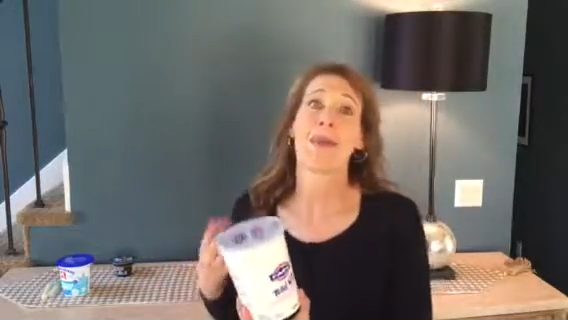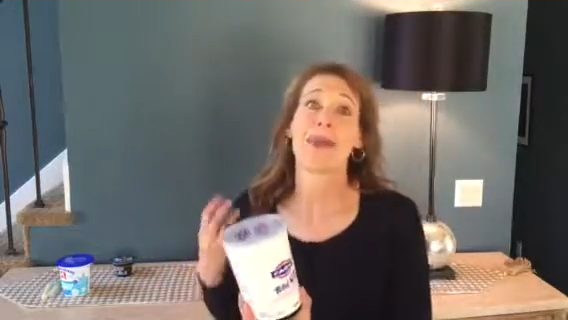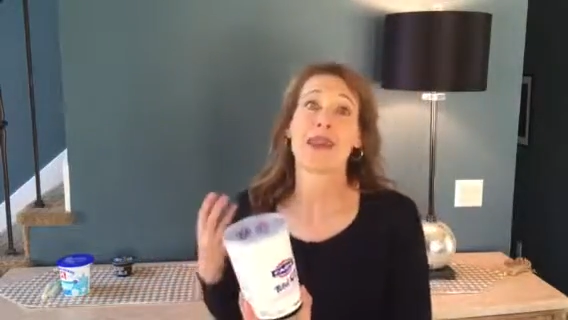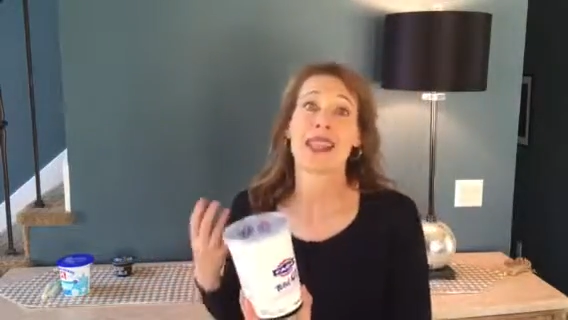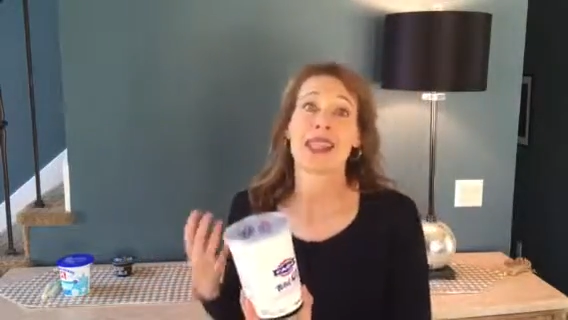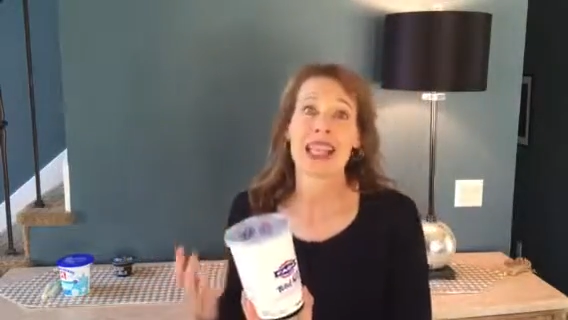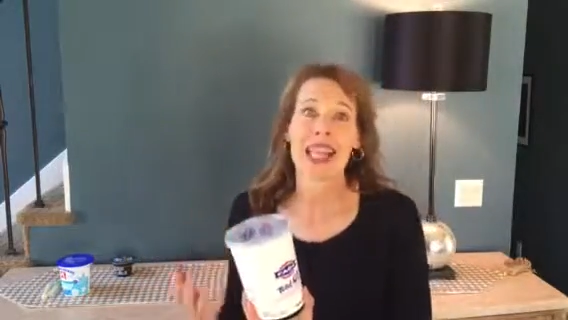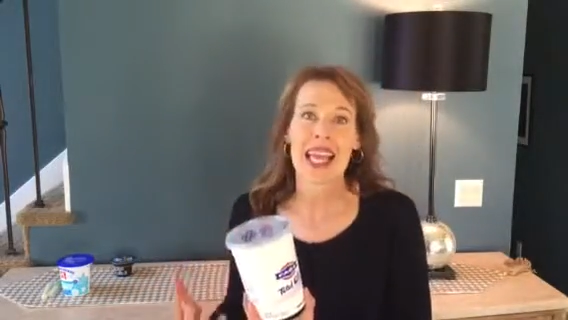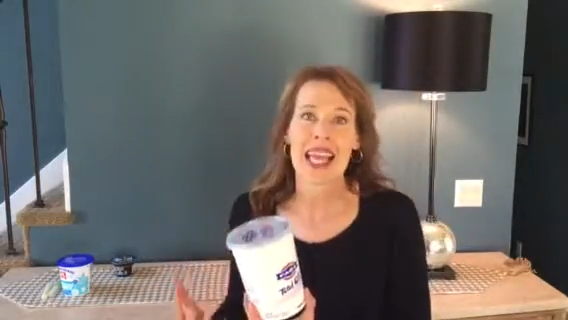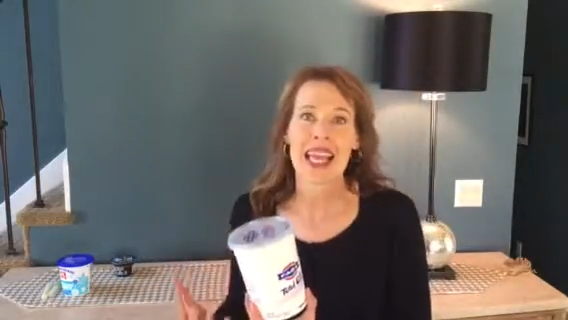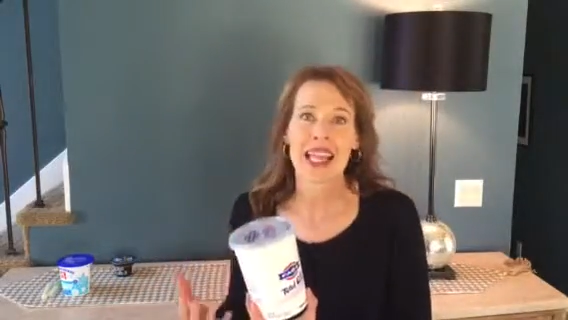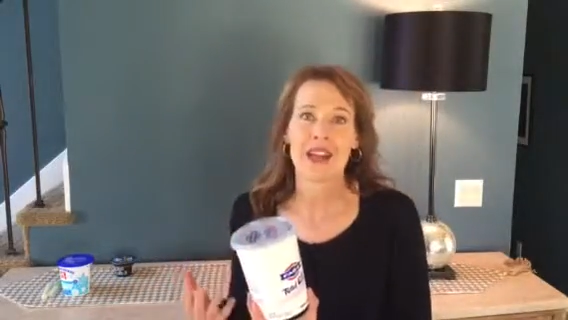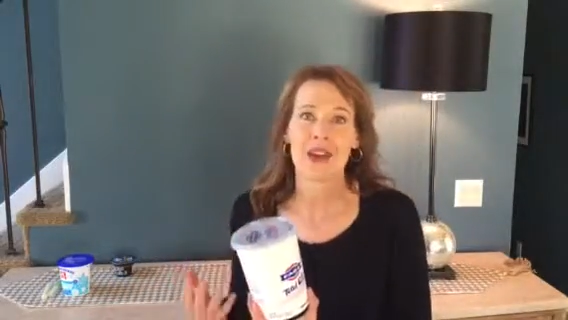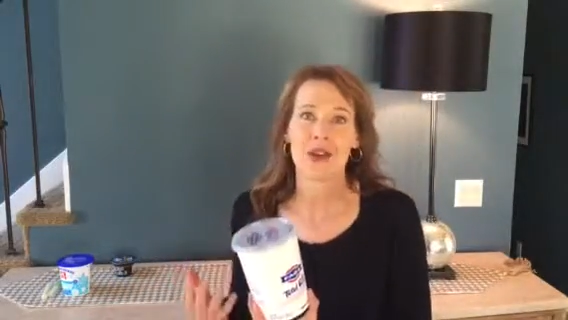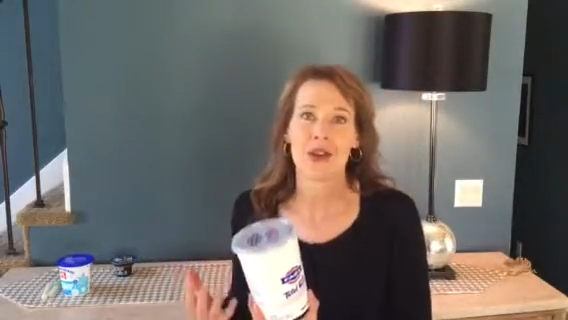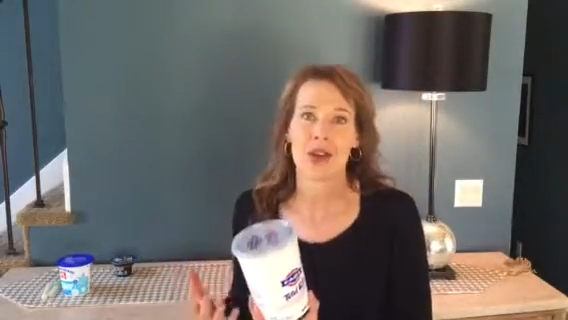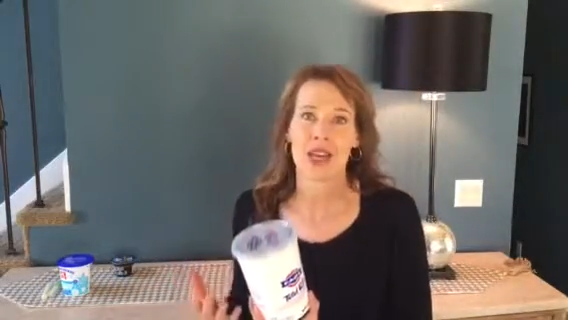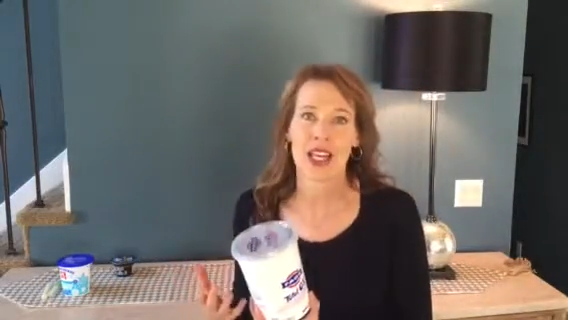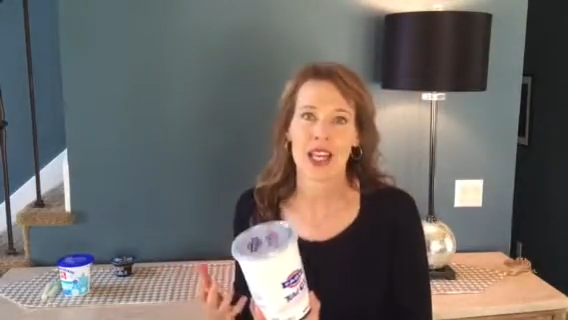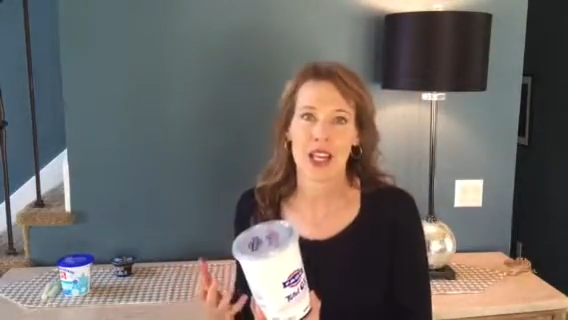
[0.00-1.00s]

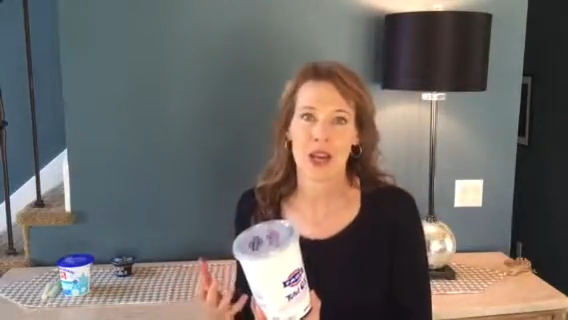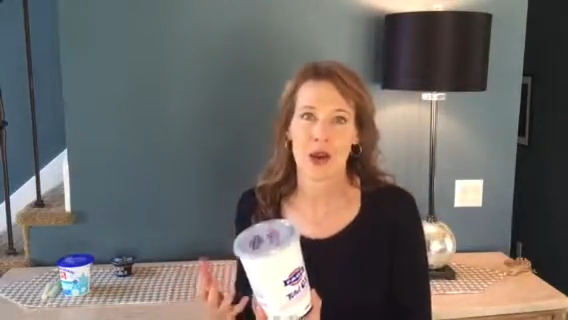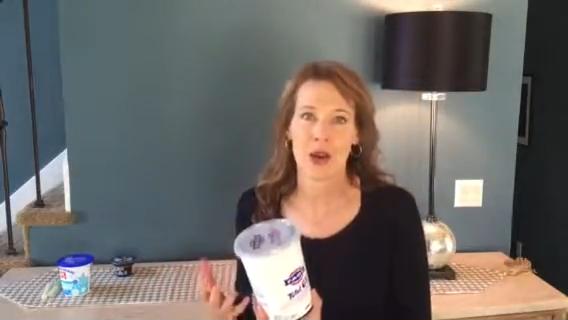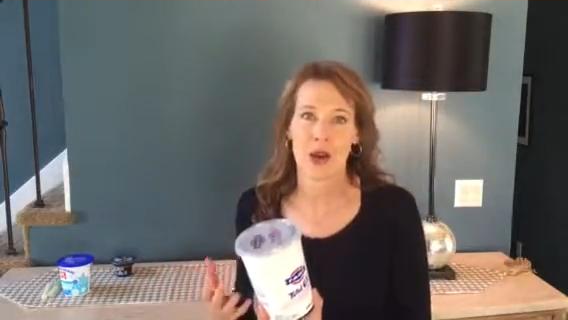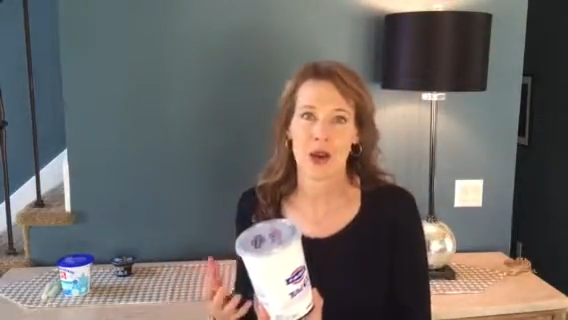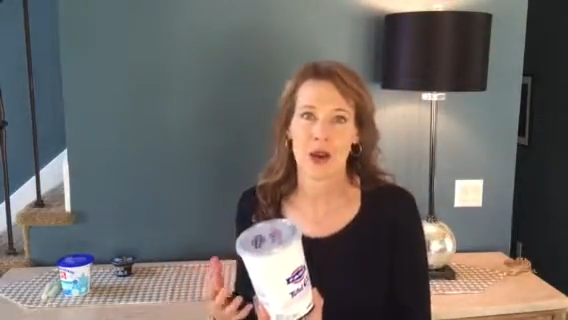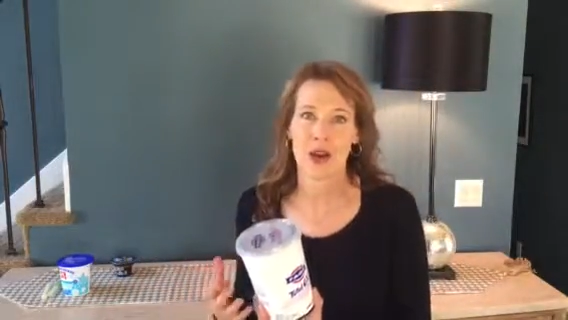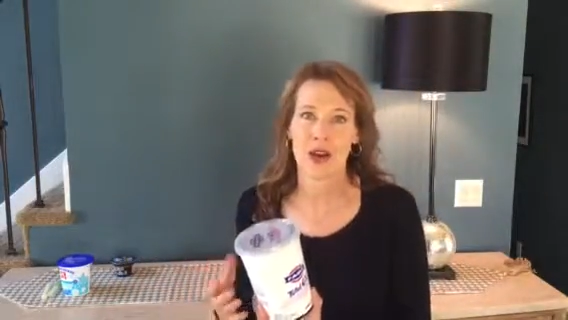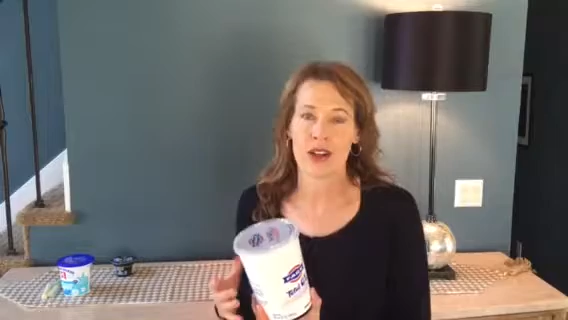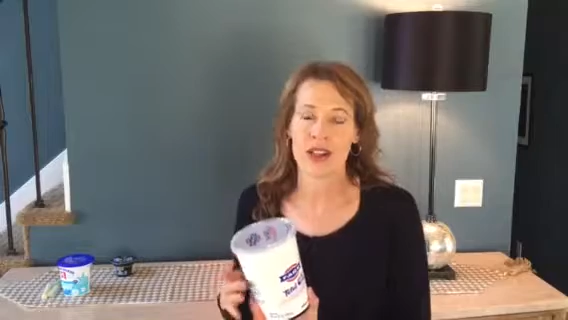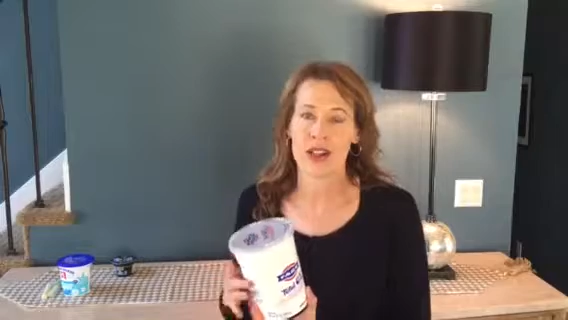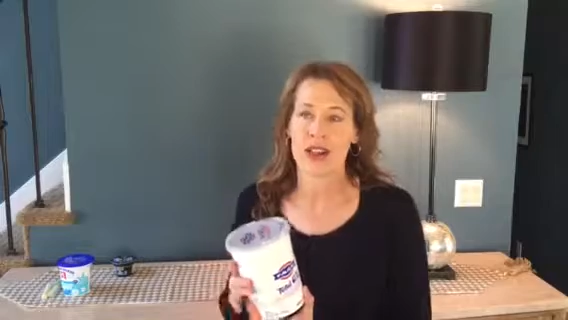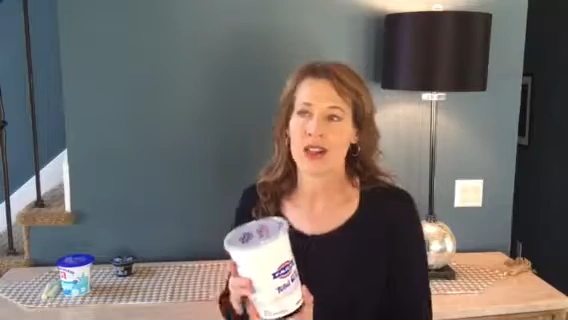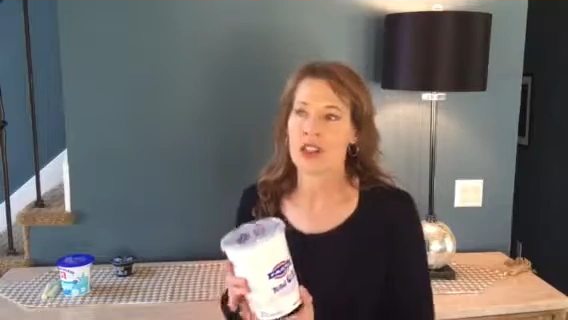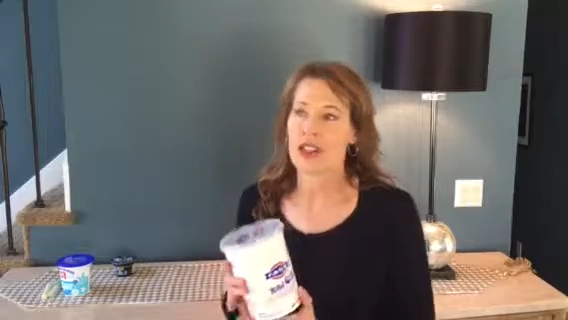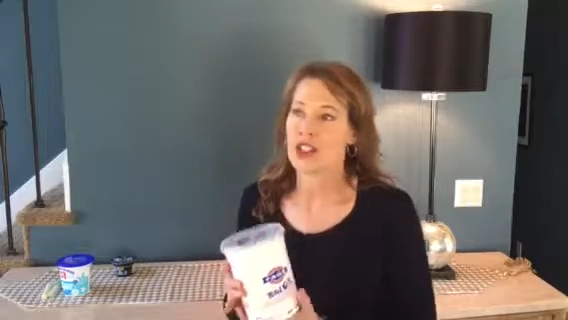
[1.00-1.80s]
plain Greek yogurt.